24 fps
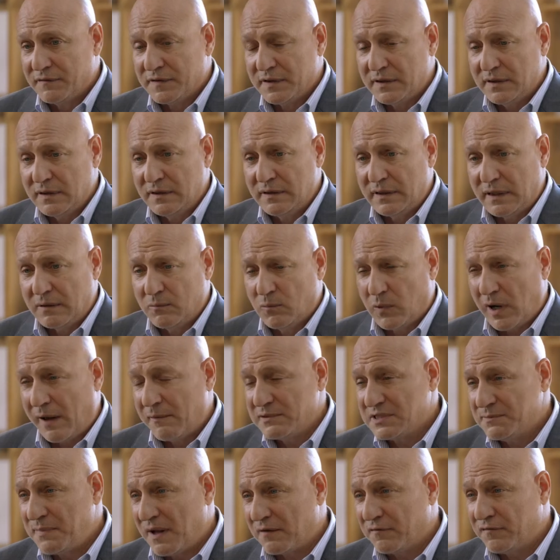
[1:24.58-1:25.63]
it. And then when I
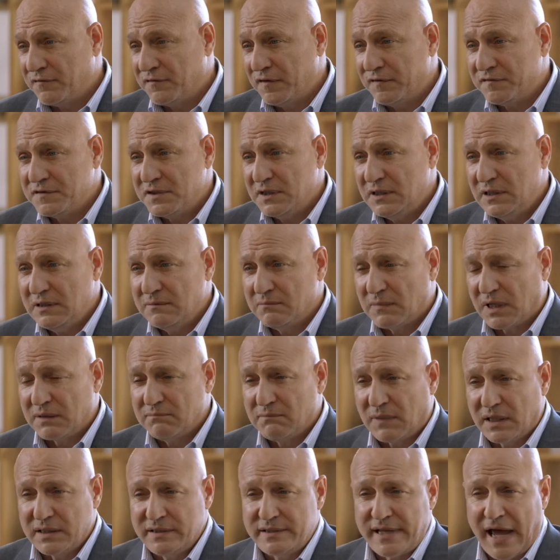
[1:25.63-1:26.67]
was about 15, my,
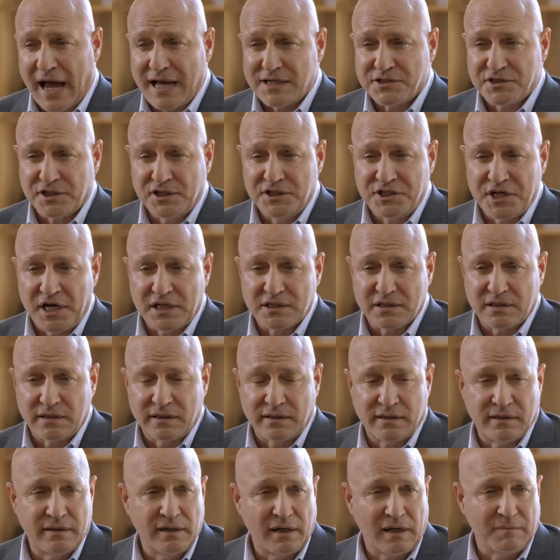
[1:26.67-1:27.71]
my dad suggested
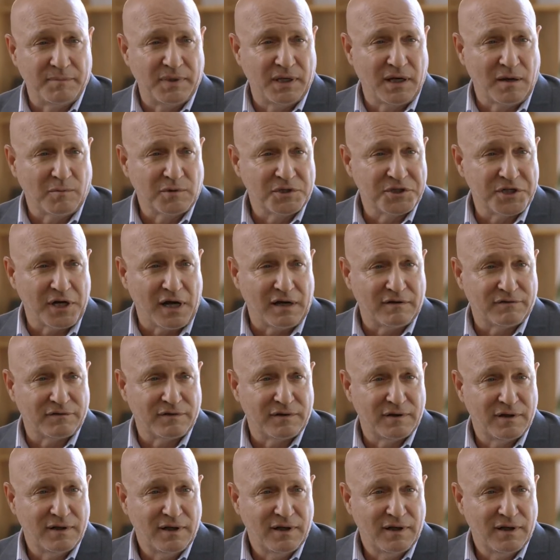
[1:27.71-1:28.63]
that I become a chef.